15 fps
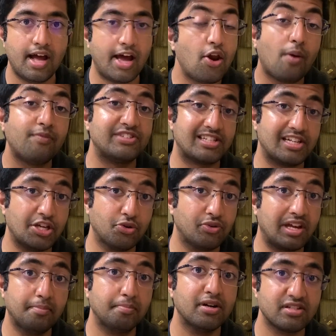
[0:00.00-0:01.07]
And obviously you
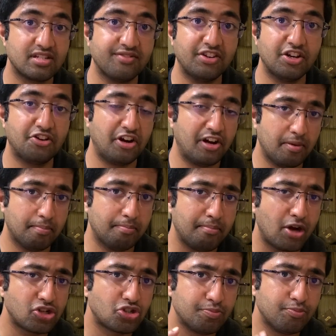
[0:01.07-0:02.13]
can persevere in a
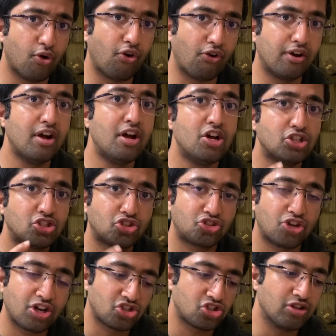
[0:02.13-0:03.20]
much more
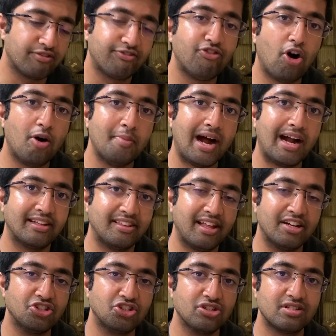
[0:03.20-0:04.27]
structured format
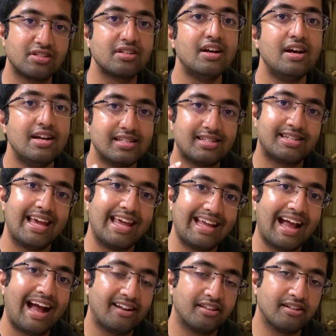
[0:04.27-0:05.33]
than just
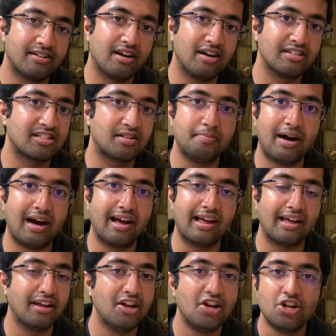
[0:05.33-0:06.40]
staying at the task by